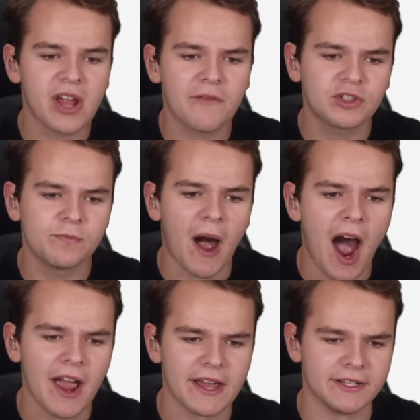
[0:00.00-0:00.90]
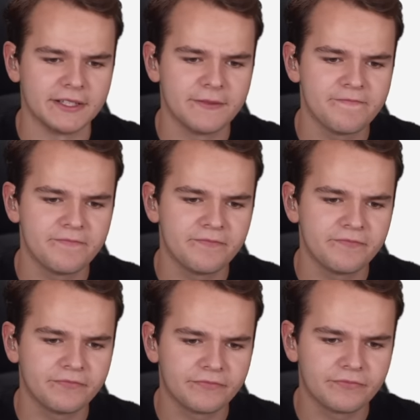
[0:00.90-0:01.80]
you have to buy it.
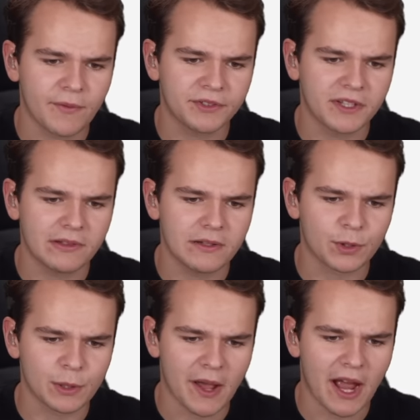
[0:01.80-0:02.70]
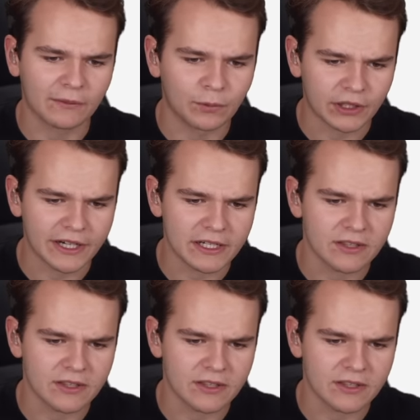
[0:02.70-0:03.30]
717 livery pack for